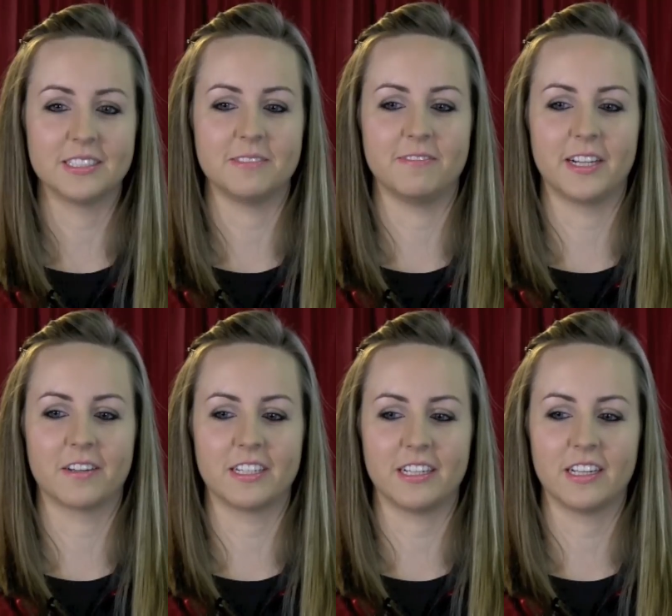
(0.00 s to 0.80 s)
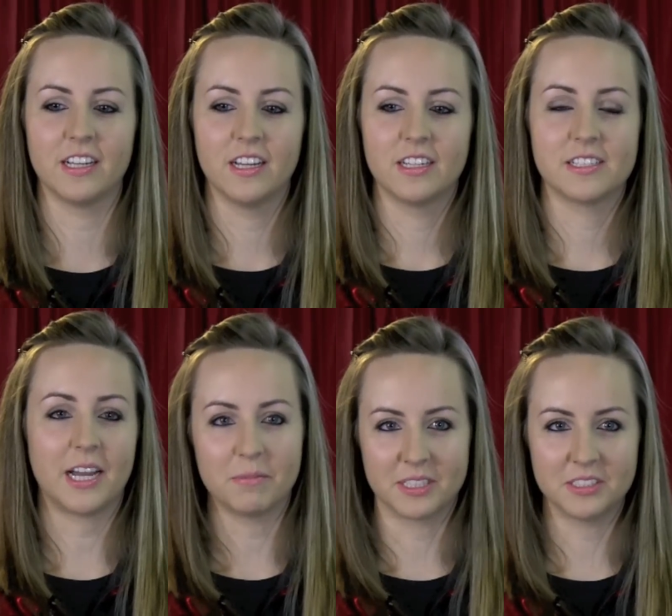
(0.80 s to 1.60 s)
It's very
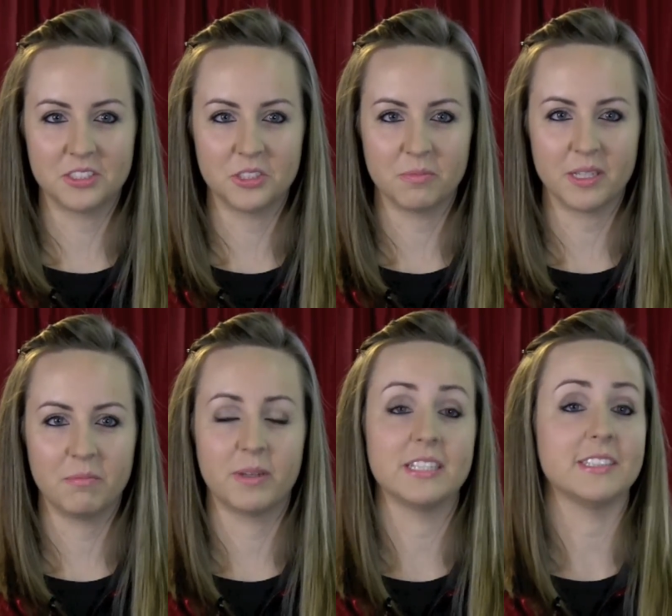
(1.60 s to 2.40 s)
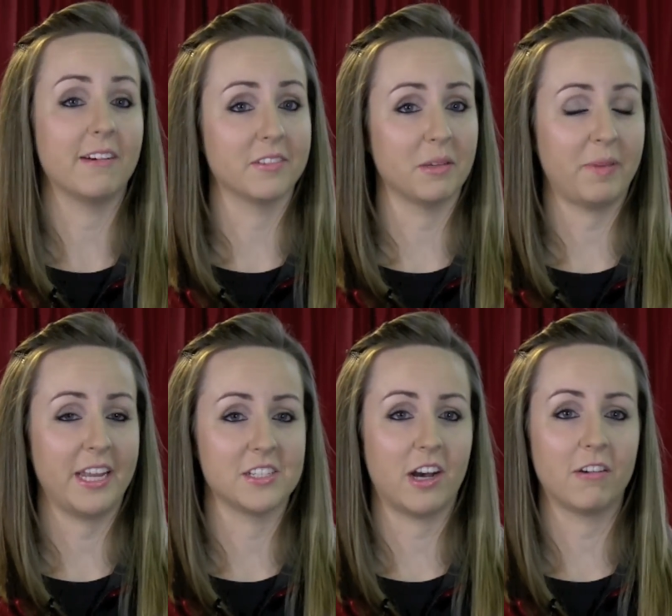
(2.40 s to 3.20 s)
time consuming, but it definitely
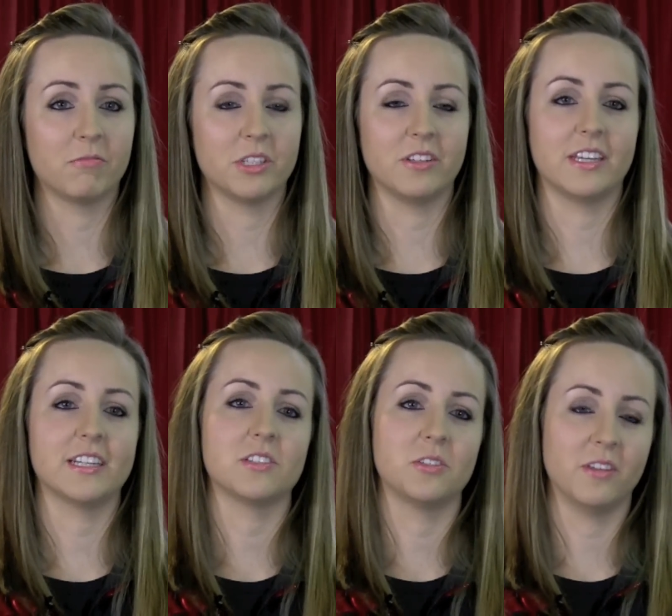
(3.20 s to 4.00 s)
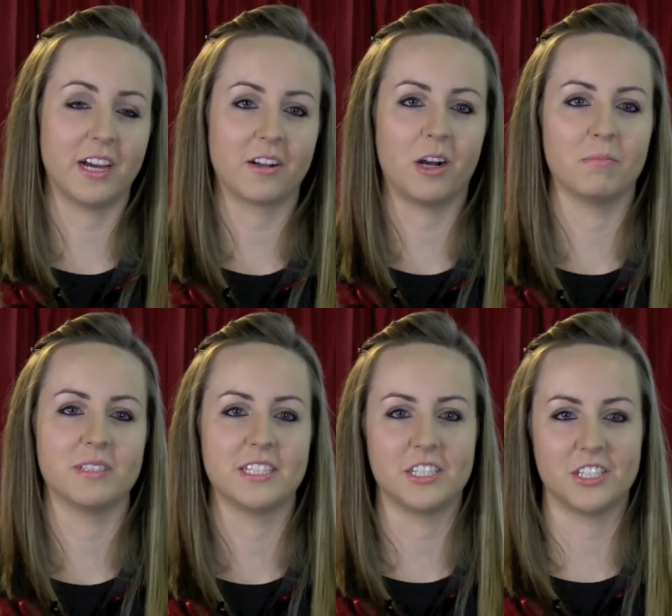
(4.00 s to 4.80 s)
pays off when you get to that
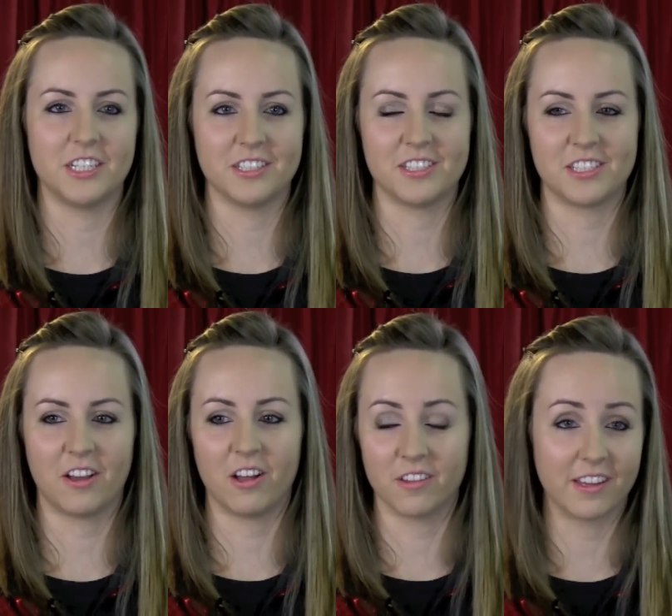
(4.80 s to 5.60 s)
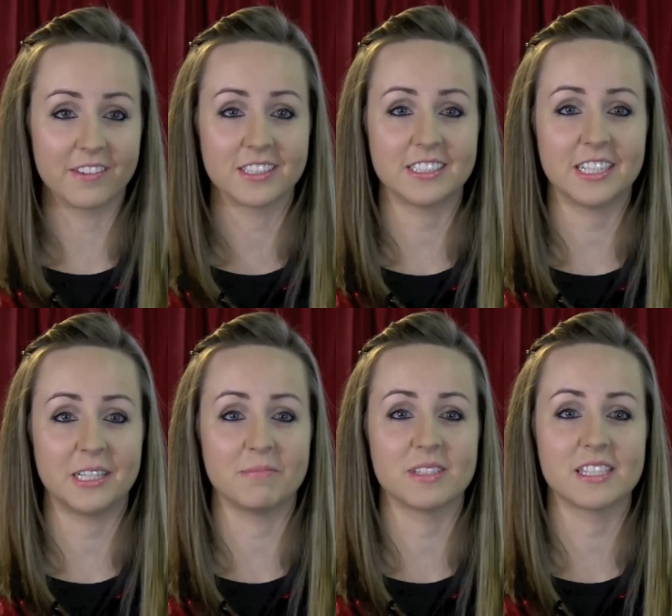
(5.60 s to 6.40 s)
competition, you see all the other
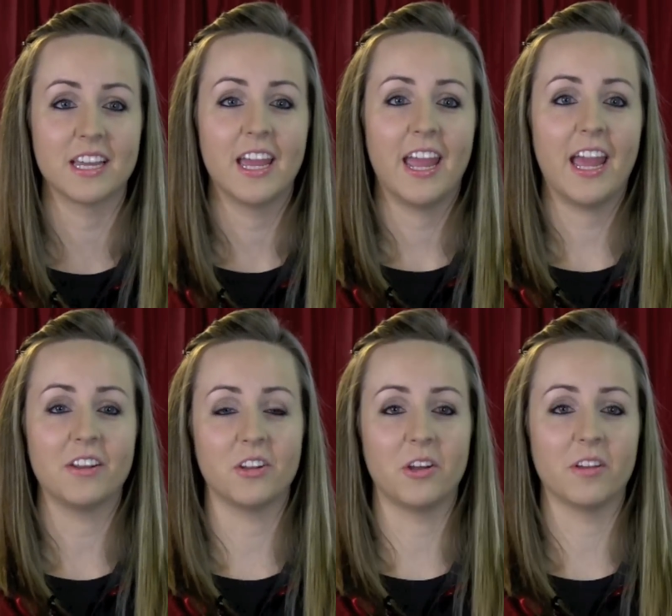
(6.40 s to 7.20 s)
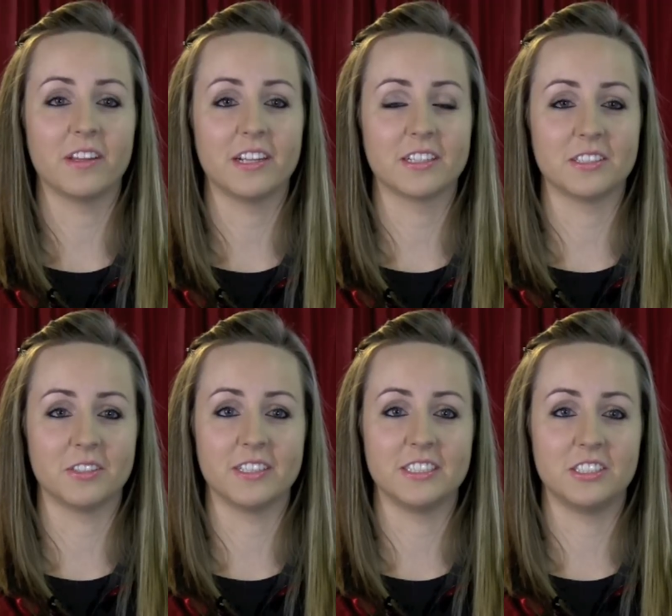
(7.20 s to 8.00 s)
teams, and you know that you're
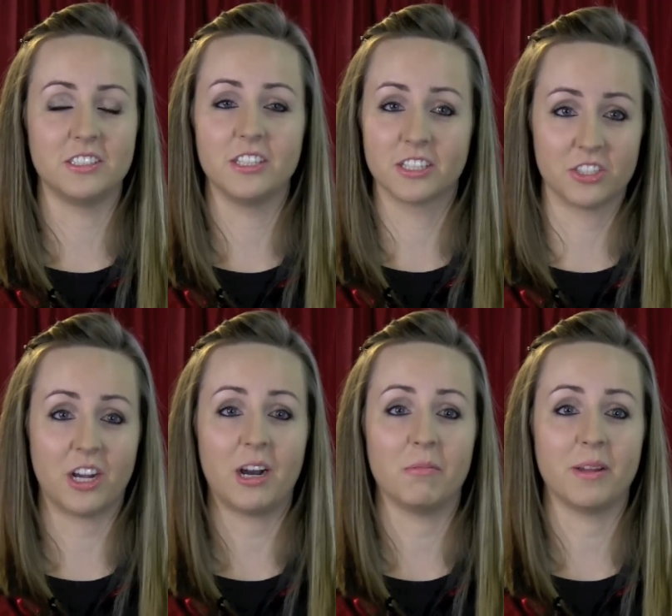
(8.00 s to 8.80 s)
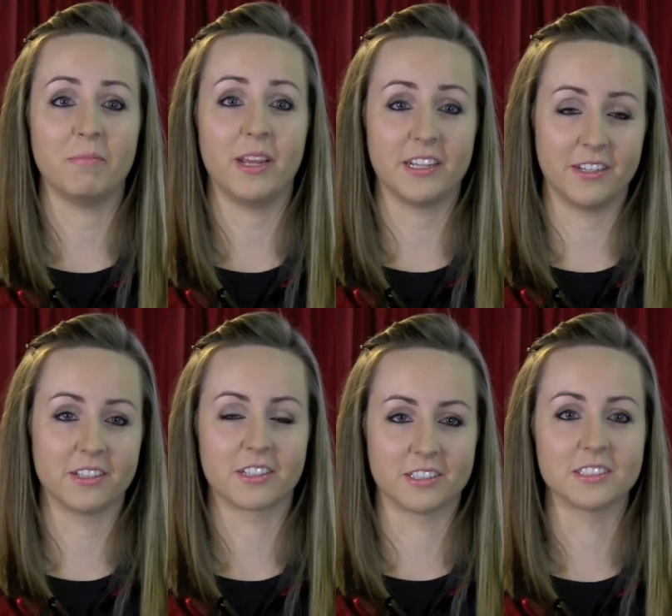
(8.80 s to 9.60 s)
doing your job and making
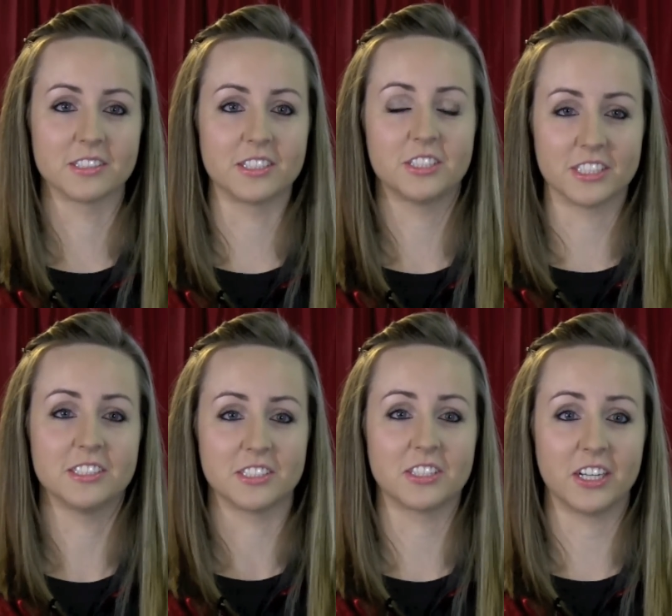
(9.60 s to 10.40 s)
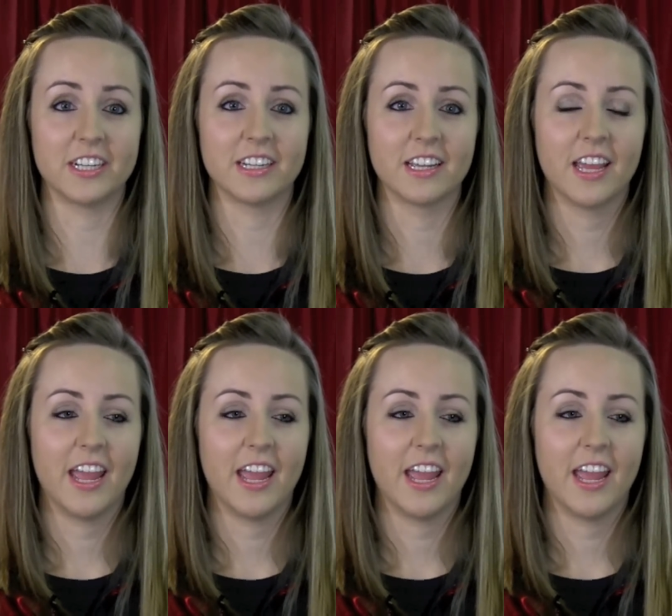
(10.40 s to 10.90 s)
your girls look just as good.